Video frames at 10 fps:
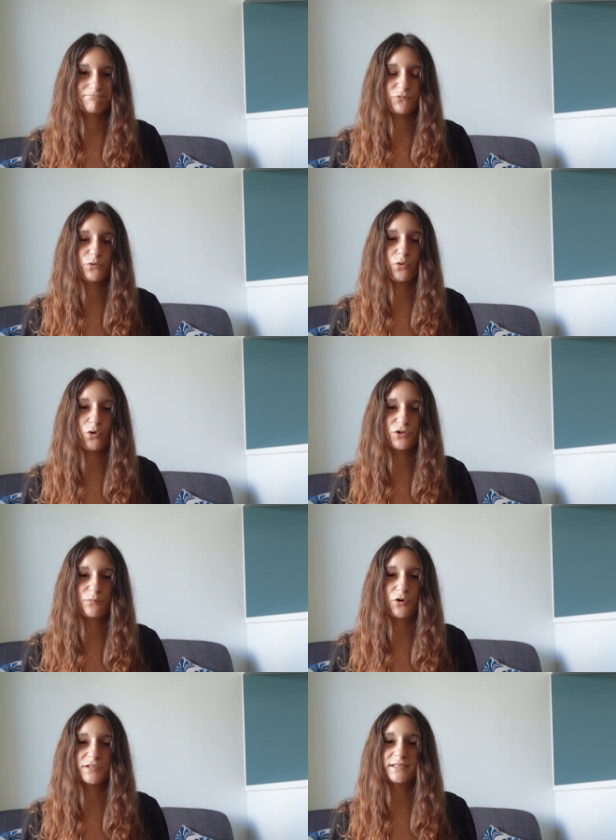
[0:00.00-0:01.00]
do all the
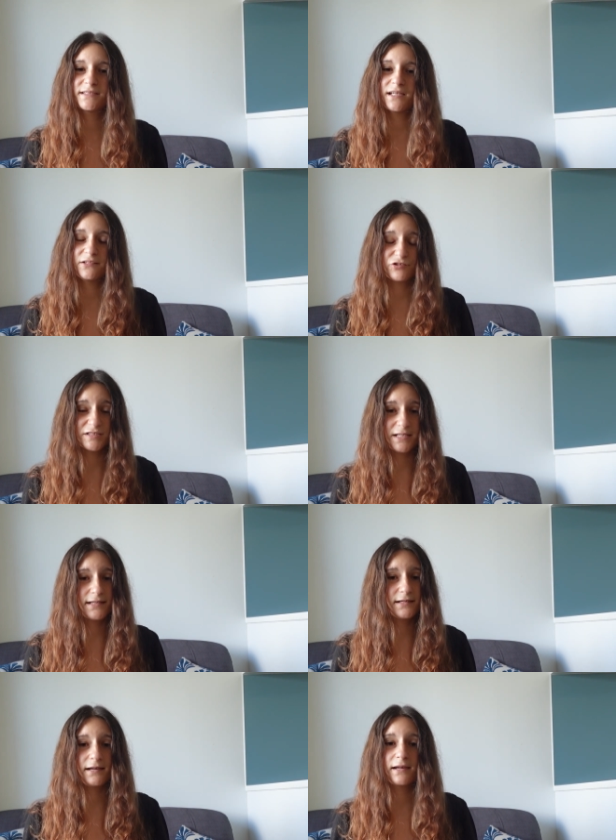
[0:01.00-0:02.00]
process and
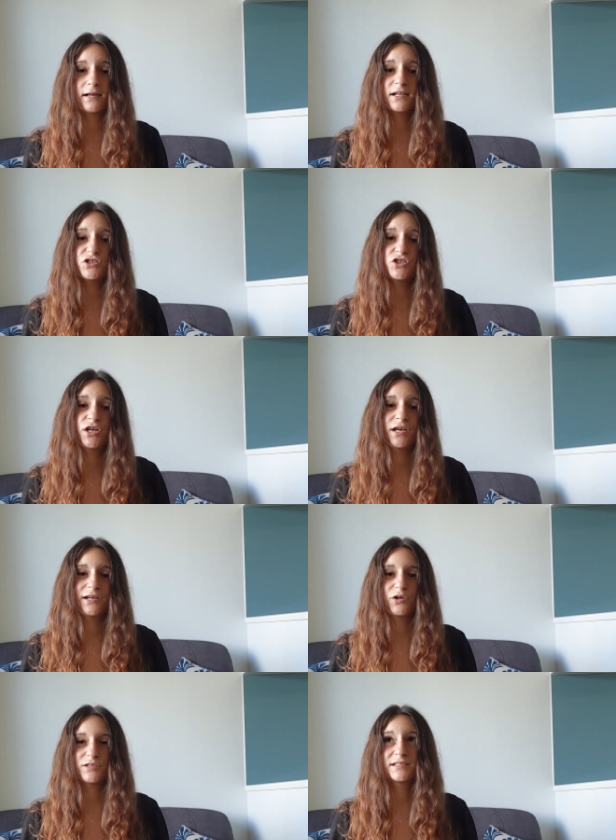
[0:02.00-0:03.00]
translate it in English,
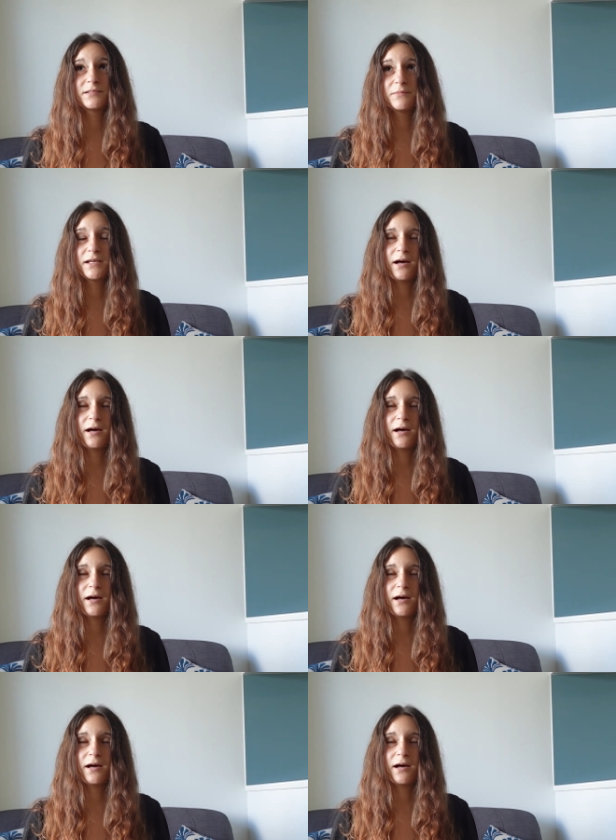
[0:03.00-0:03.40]
it costed me